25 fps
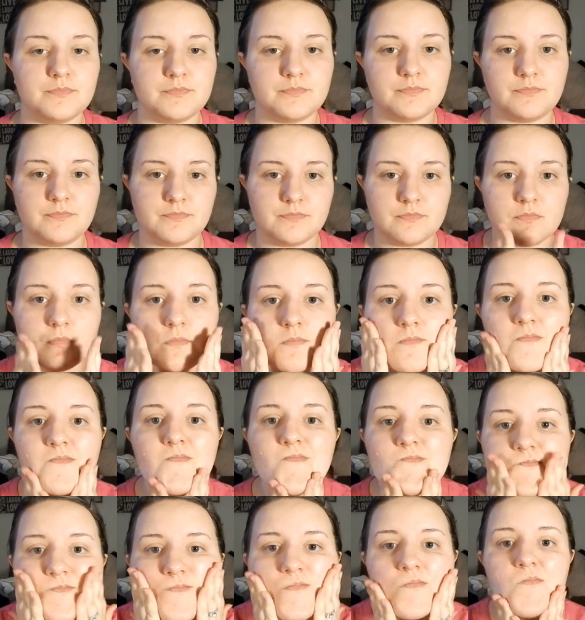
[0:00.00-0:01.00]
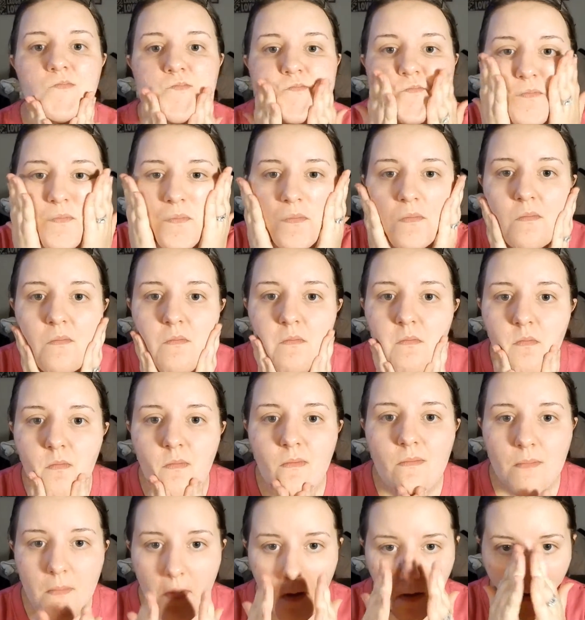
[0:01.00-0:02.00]
I'm going to apply this all over my face for a
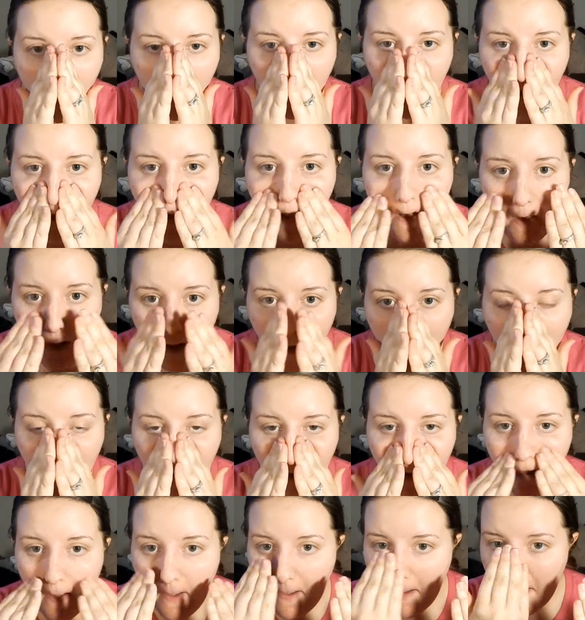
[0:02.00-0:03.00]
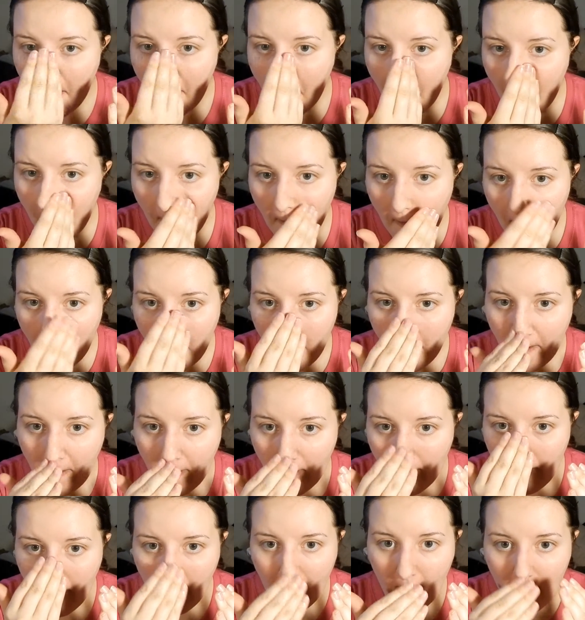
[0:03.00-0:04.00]
nice smooth finish
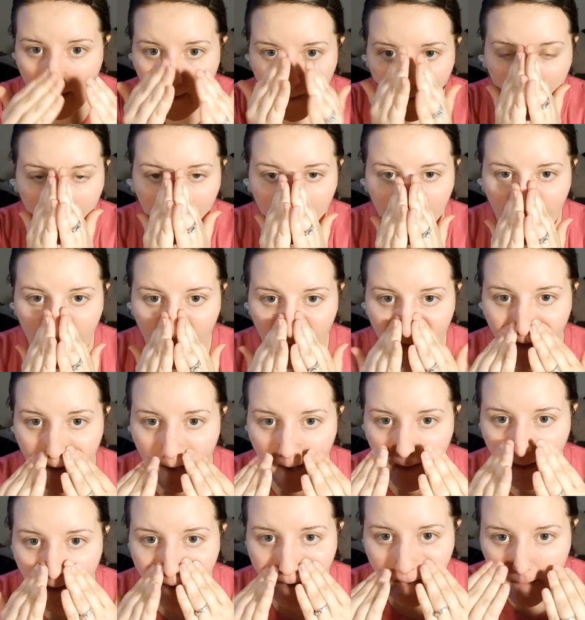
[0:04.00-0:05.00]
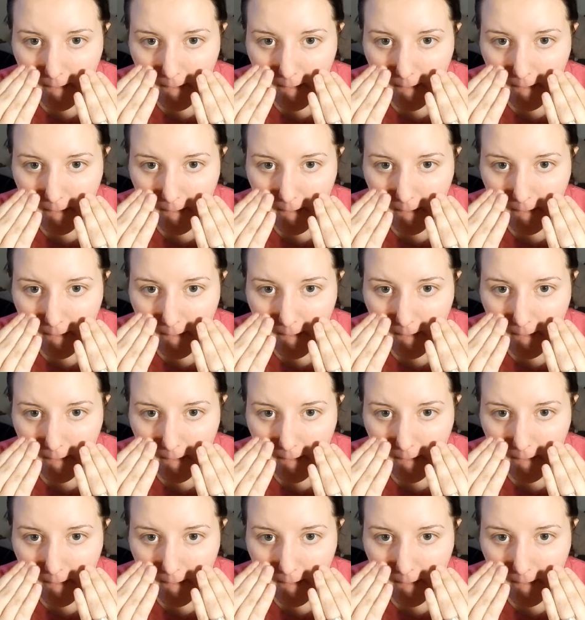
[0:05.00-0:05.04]
all over the face, and then